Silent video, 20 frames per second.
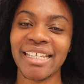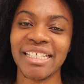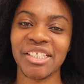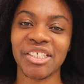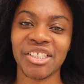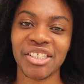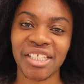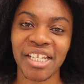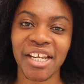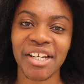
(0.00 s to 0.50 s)
and
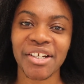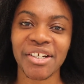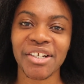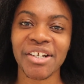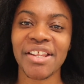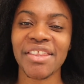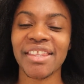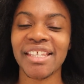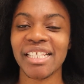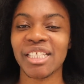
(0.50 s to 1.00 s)

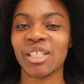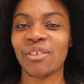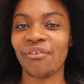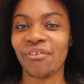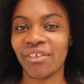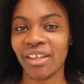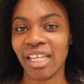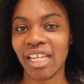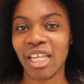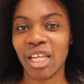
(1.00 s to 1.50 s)
share this
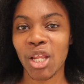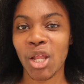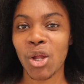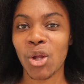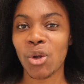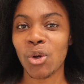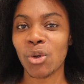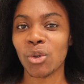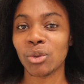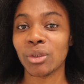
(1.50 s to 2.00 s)

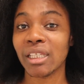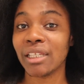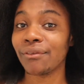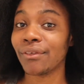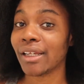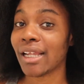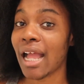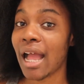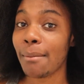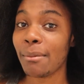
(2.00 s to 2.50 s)
video. Leave
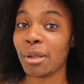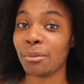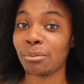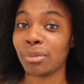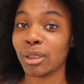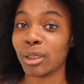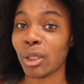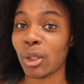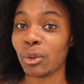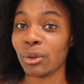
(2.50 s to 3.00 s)
a comment
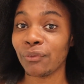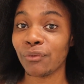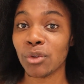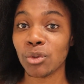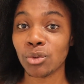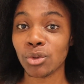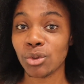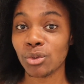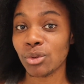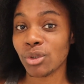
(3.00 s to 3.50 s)
below if you
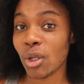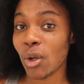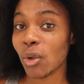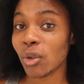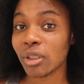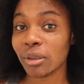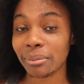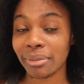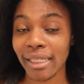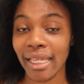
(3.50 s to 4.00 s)
use
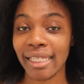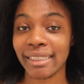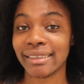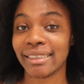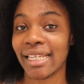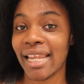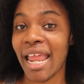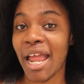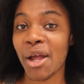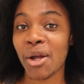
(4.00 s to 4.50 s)
Olaplex
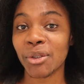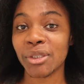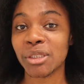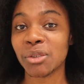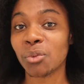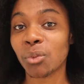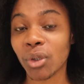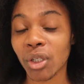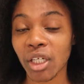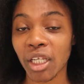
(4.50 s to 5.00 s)
and how
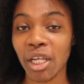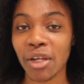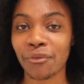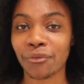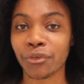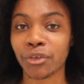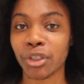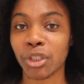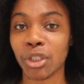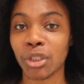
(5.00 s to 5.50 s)
it's working
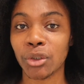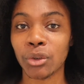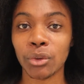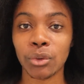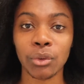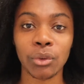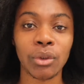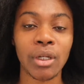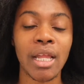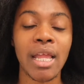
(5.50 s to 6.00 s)
for
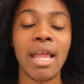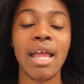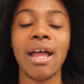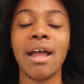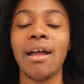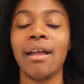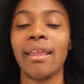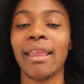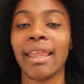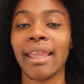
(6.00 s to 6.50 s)
you.
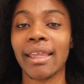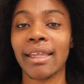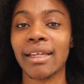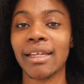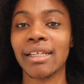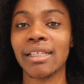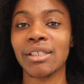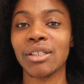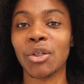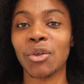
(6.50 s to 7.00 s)

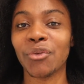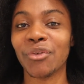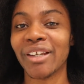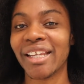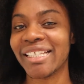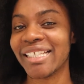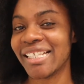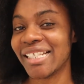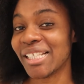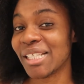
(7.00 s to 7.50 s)
And don't
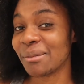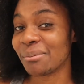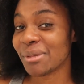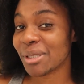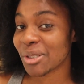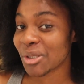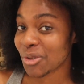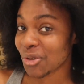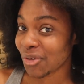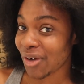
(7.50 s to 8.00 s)
forget to
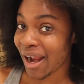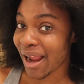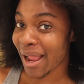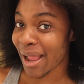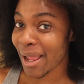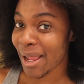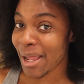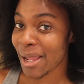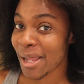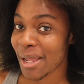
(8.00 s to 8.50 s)

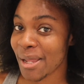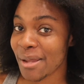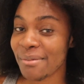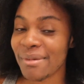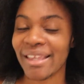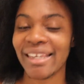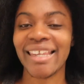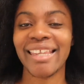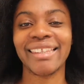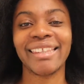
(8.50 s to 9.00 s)
subscribe
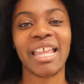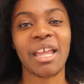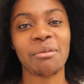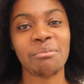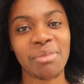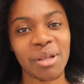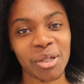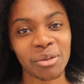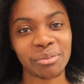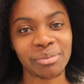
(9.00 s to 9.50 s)
and hit that
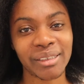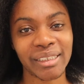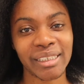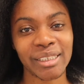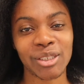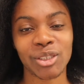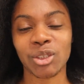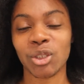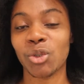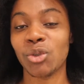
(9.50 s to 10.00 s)
bell
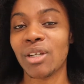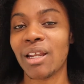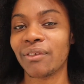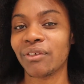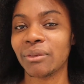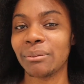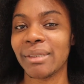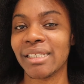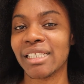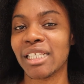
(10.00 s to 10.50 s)
button so you
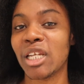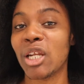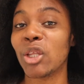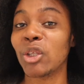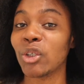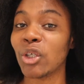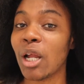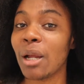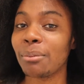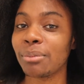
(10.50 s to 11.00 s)
never miss
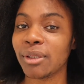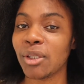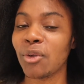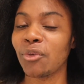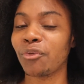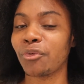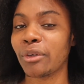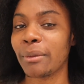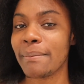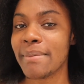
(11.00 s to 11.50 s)
another upload
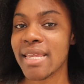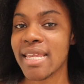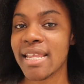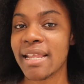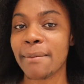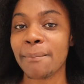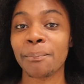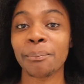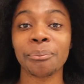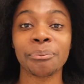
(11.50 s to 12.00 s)
from
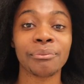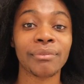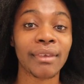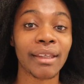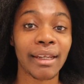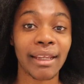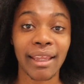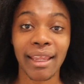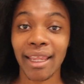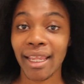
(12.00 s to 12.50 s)
me.
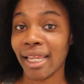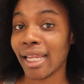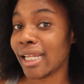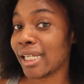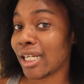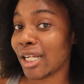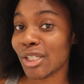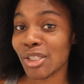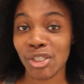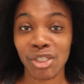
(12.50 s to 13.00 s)

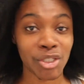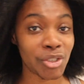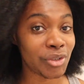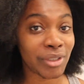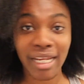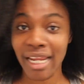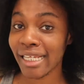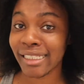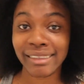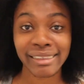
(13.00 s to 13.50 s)
And until
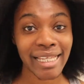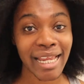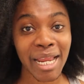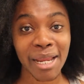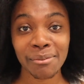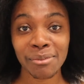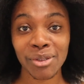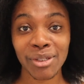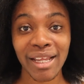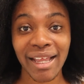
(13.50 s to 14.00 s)
next
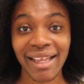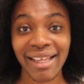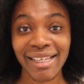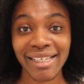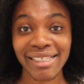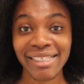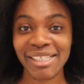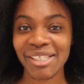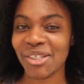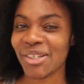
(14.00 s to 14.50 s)
time, you
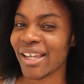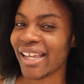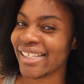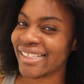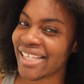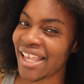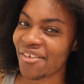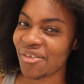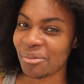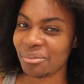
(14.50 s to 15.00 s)
guys
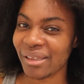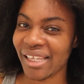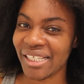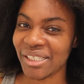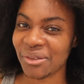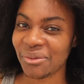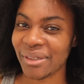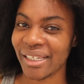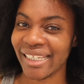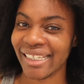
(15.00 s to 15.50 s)
have a
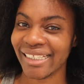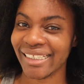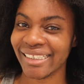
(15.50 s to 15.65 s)
blessed week.